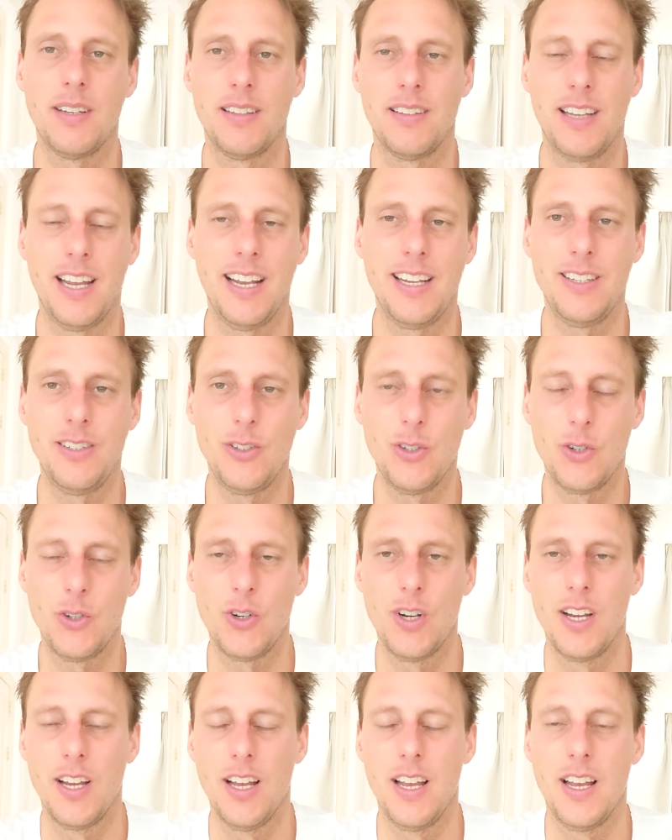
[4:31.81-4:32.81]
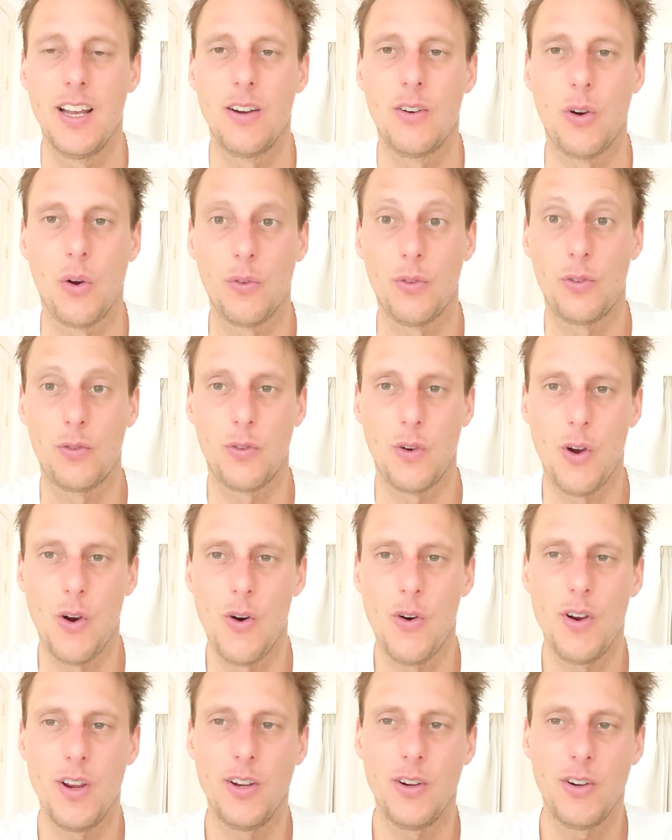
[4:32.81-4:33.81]
And then you
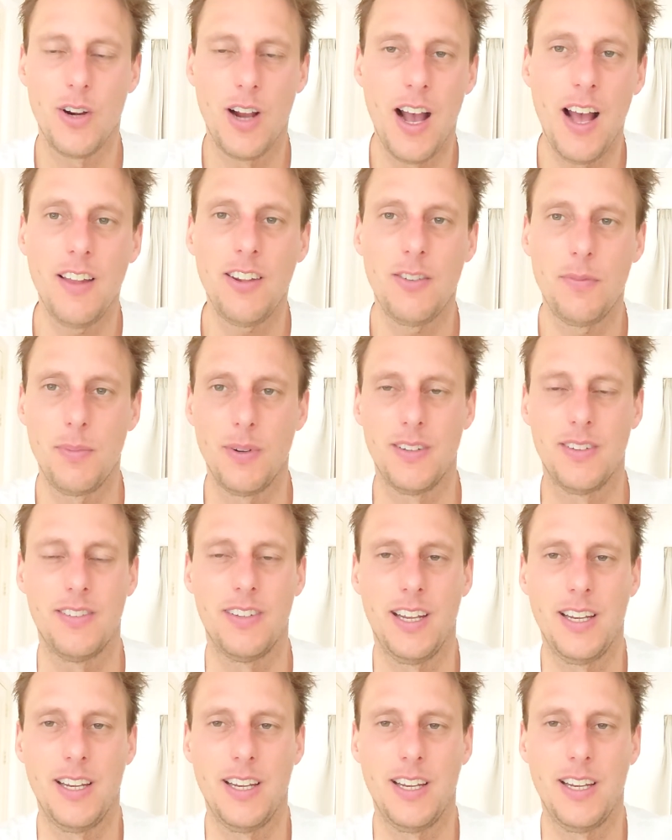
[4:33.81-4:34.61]
control your husband,